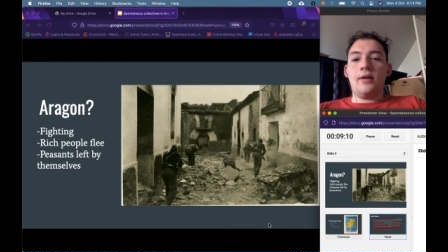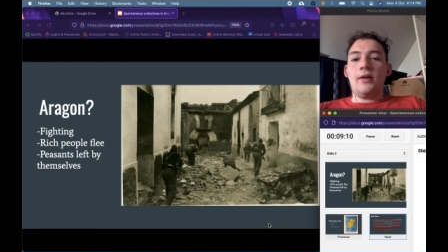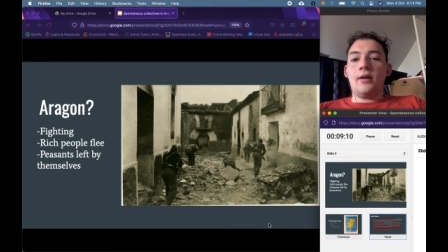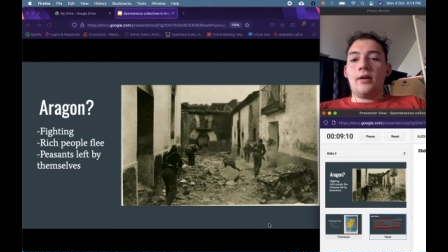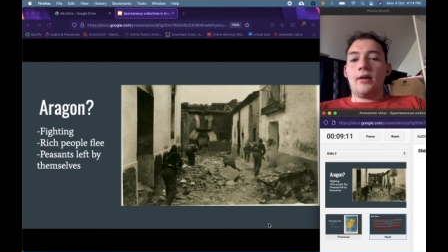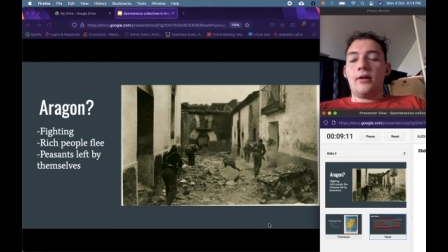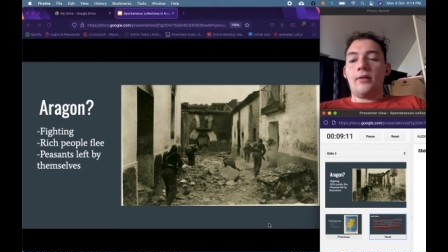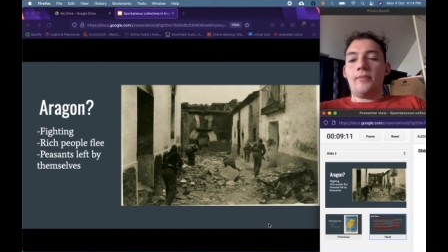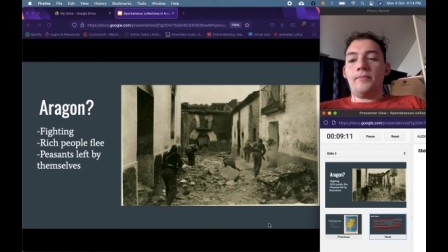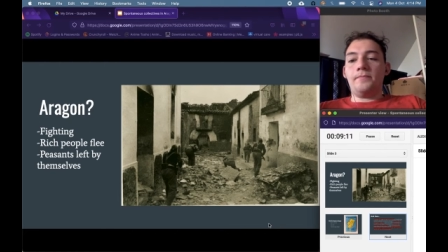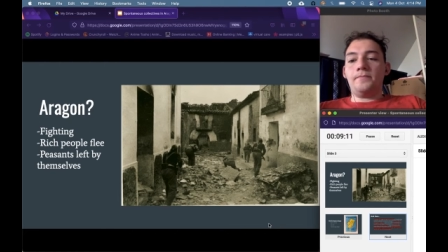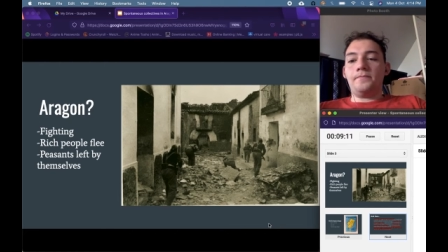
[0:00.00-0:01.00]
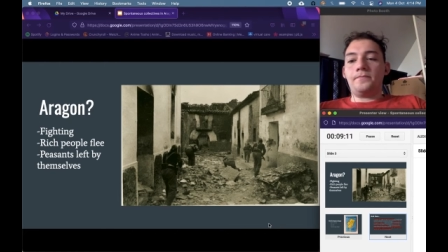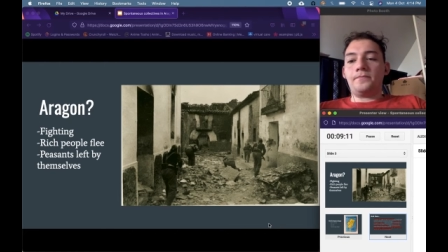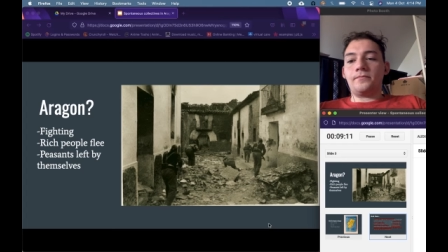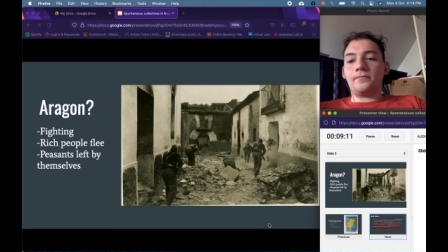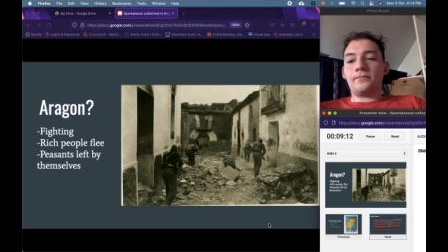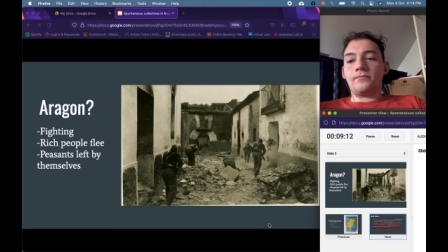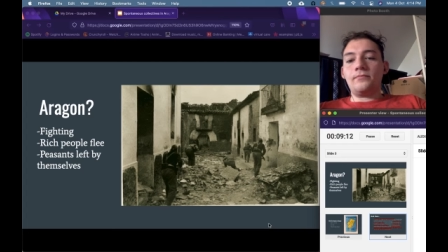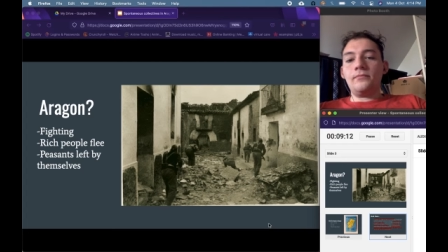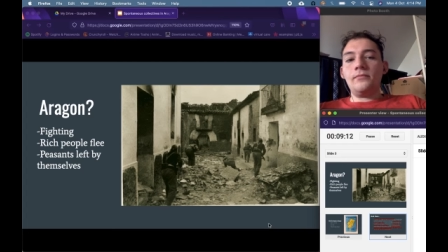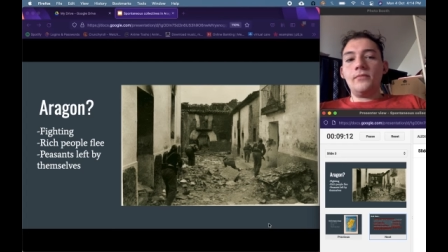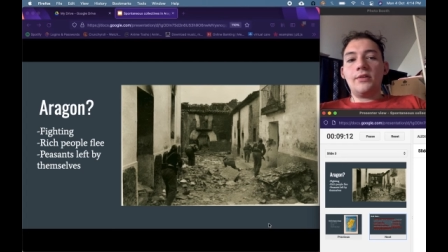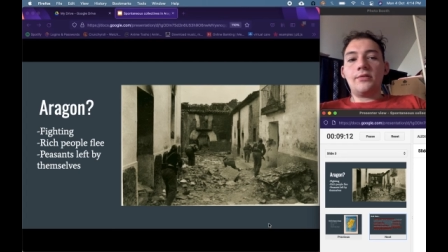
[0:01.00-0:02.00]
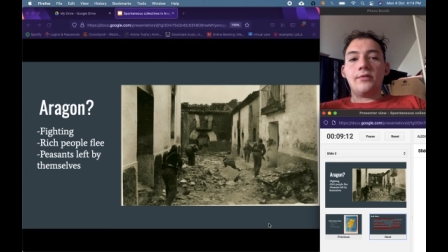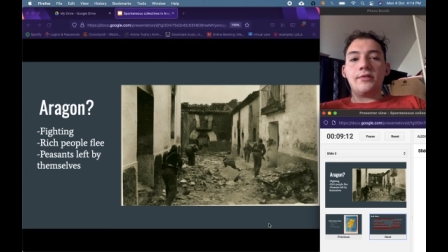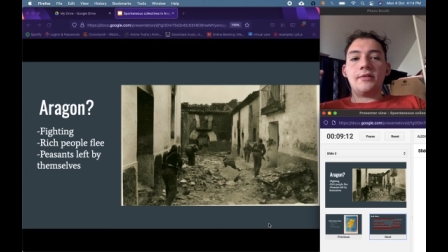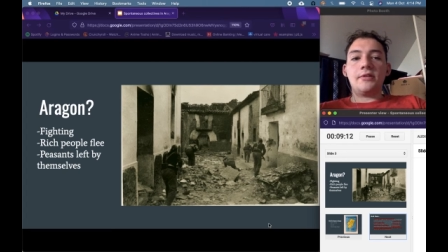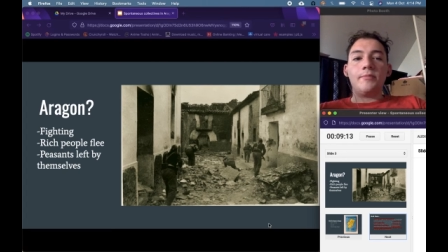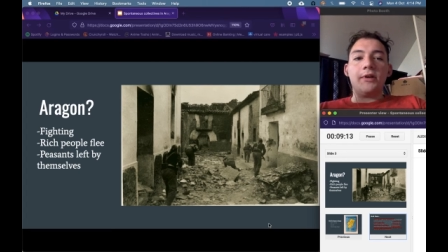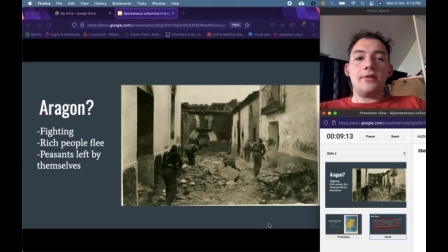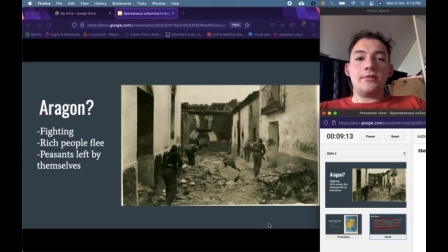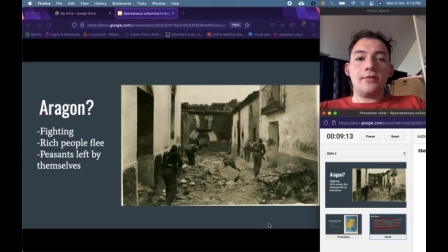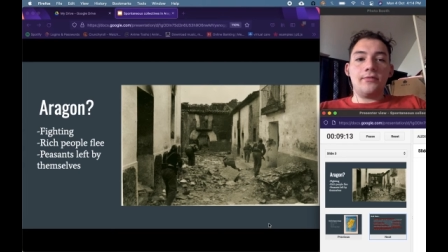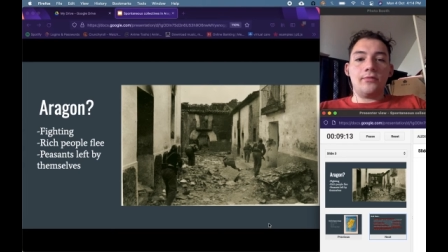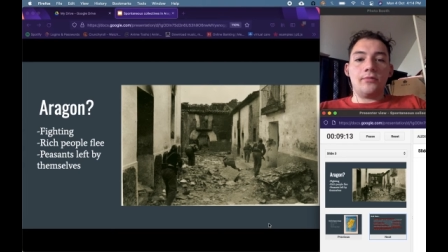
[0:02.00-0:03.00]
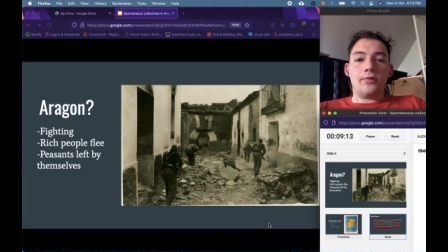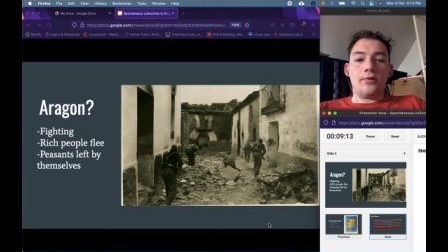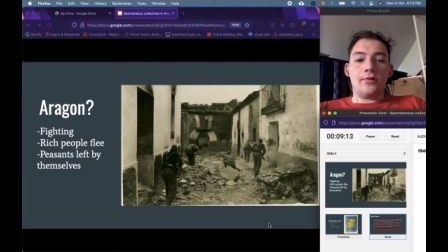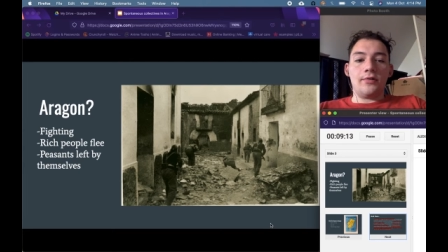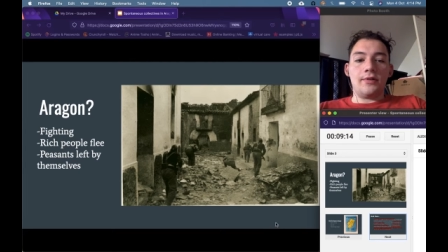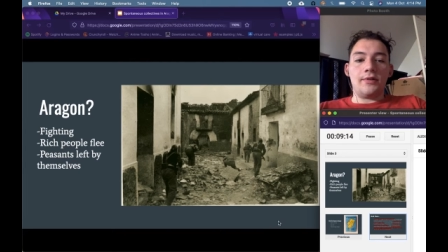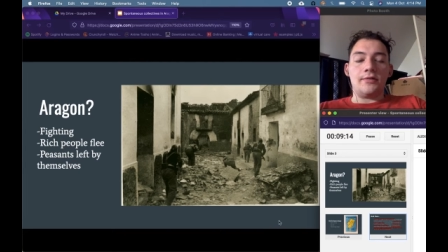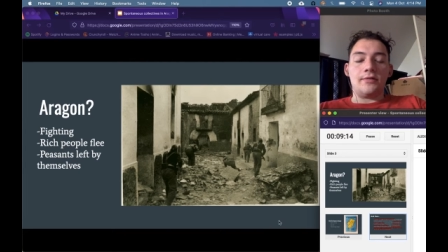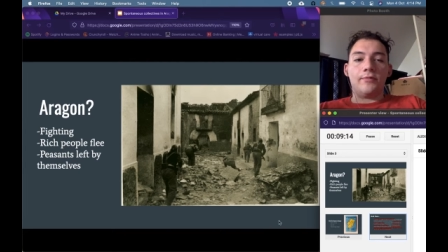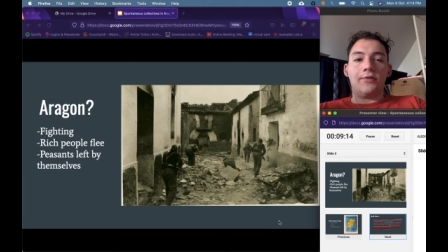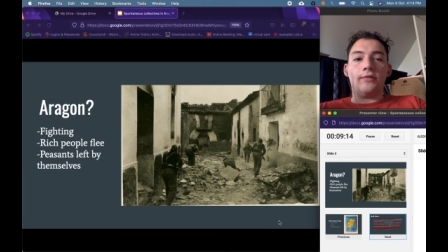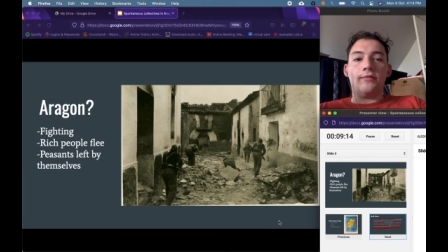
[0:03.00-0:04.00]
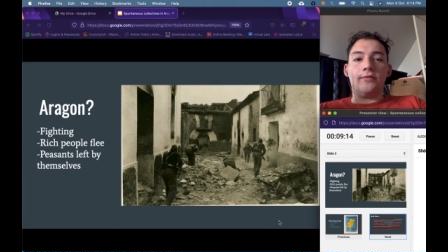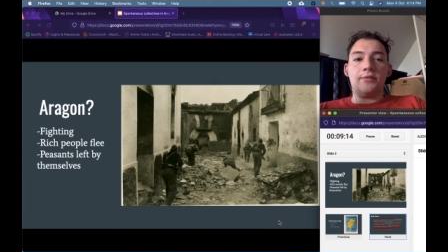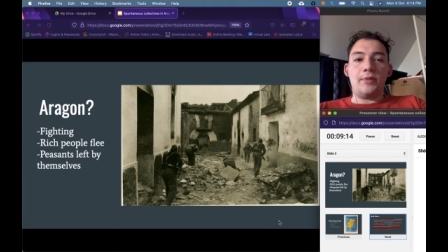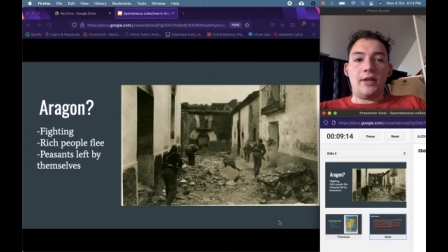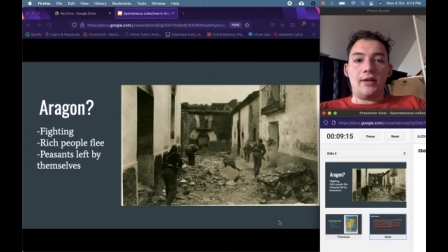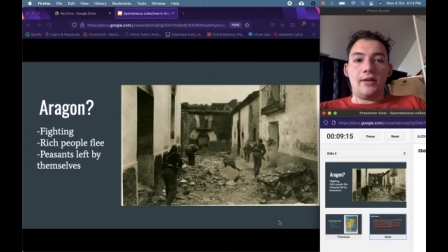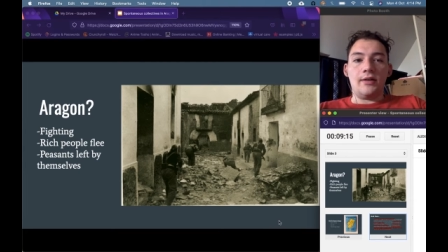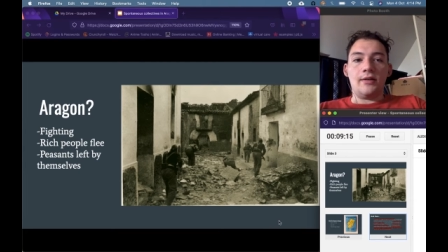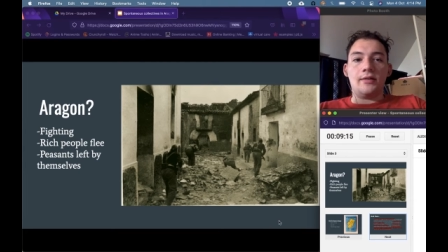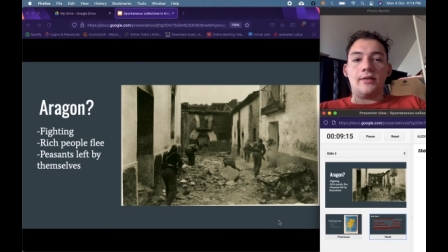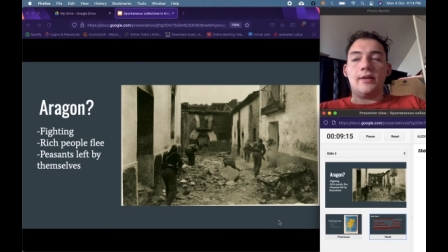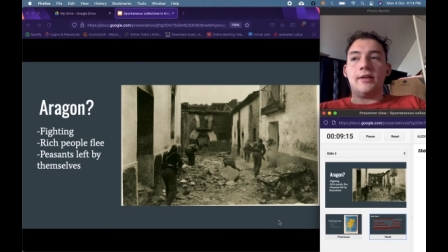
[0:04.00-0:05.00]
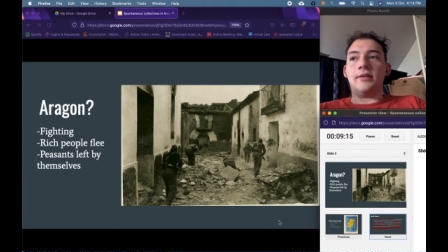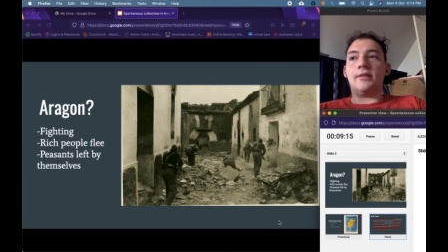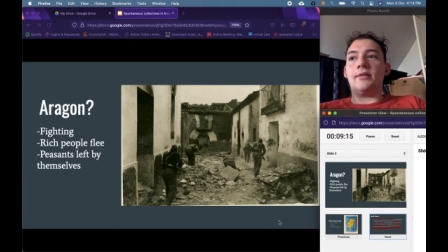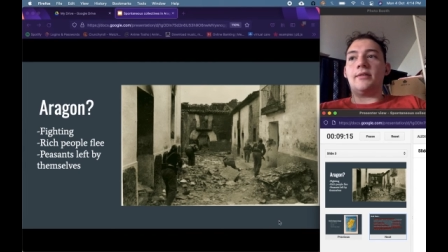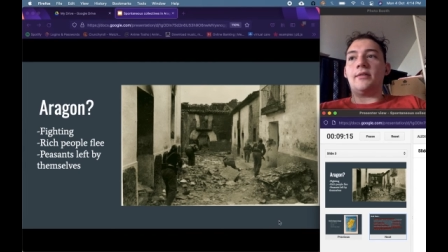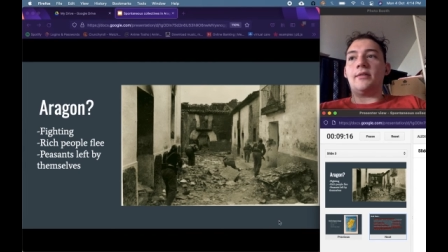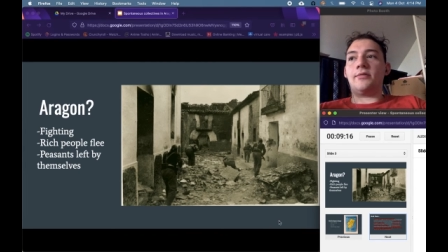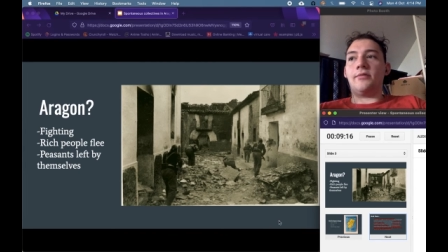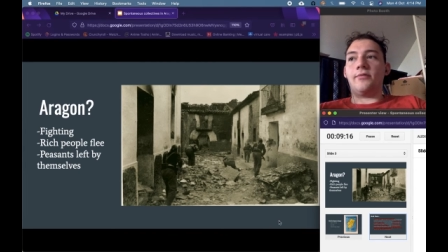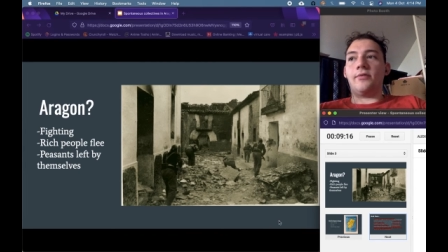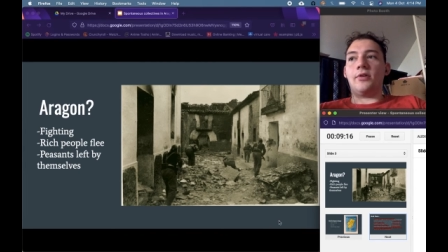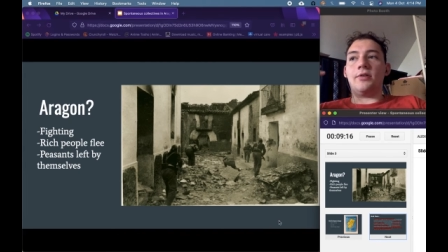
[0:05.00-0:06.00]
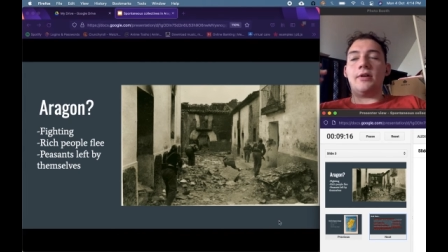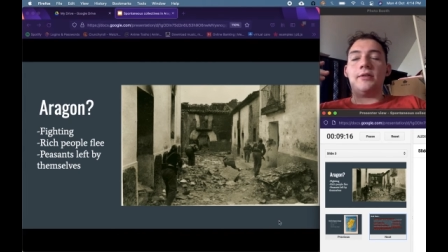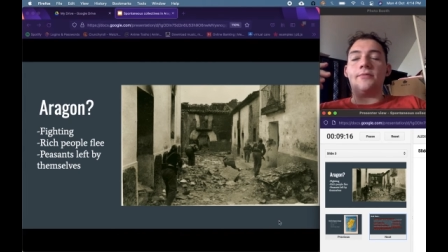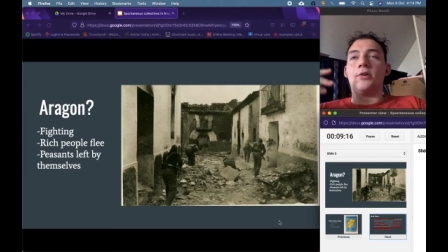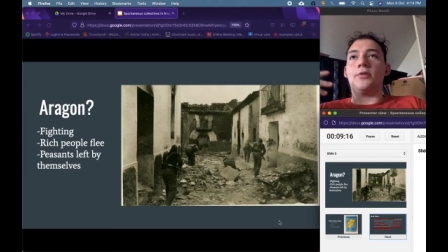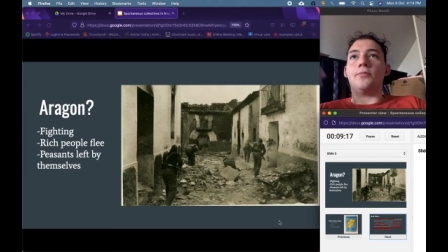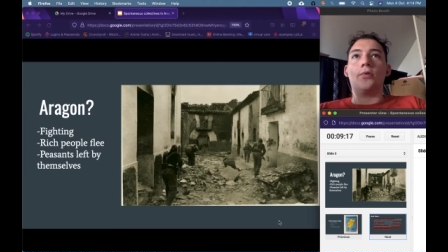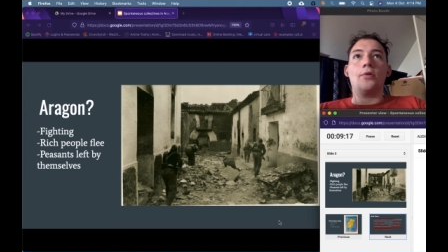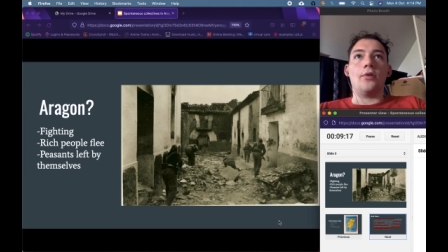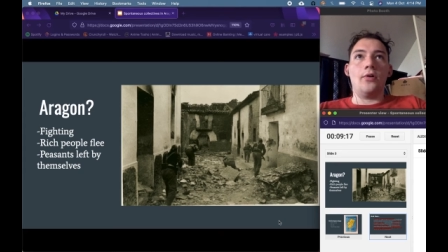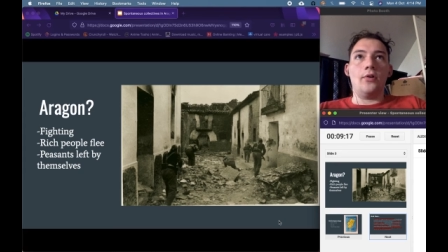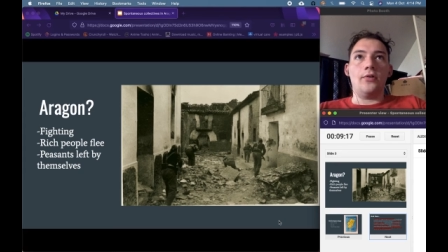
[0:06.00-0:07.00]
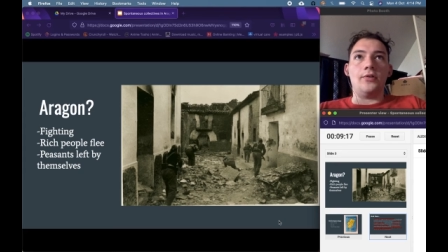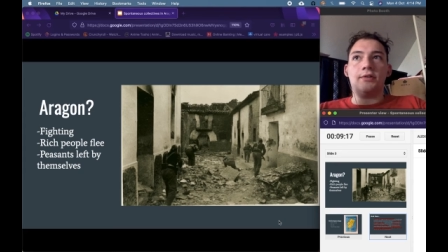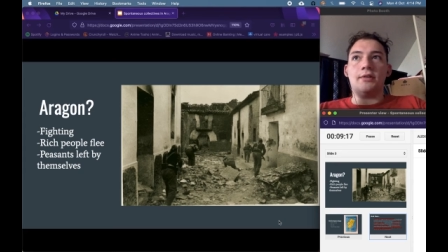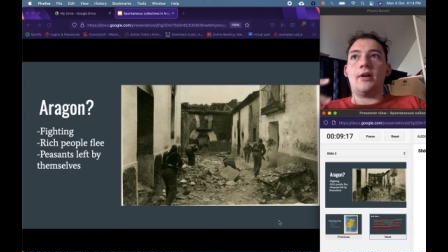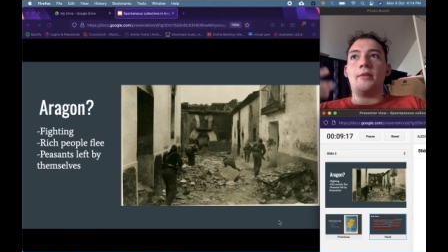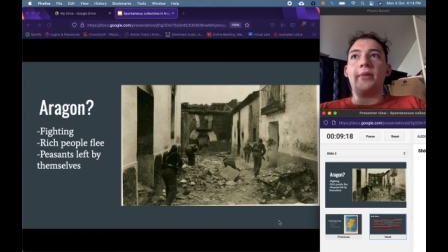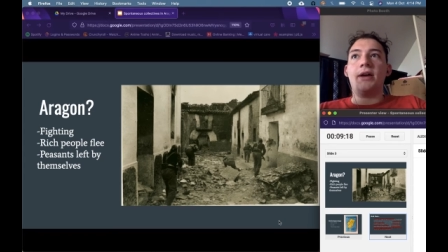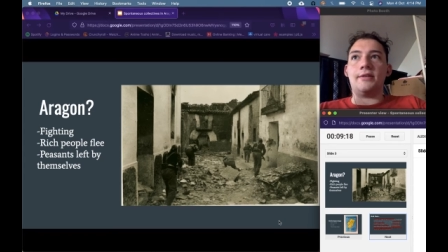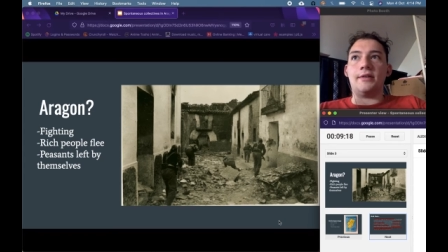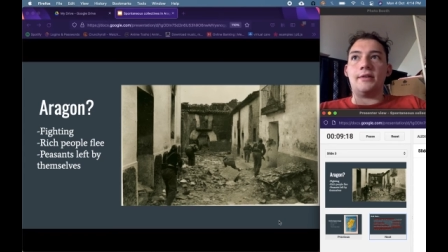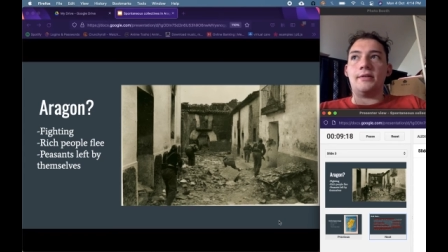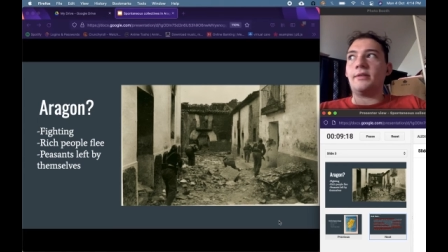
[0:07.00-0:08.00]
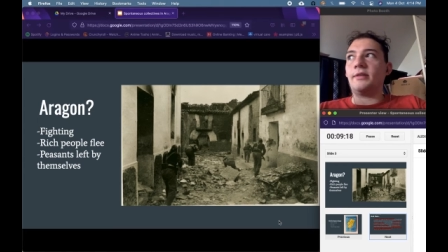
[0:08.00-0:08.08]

Um, so it's the Spanish Civil War. This is a region of Spain. It's very rural. There's a lot of peasants,